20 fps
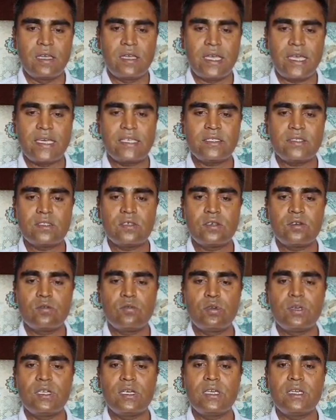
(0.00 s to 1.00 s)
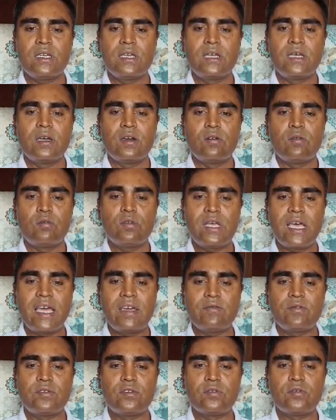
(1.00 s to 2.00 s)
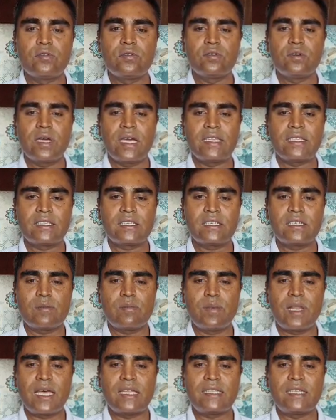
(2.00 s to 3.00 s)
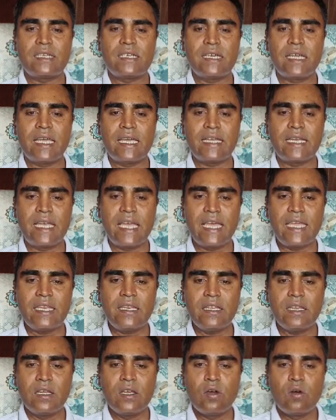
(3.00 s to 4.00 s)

as we would have to enter the bladder again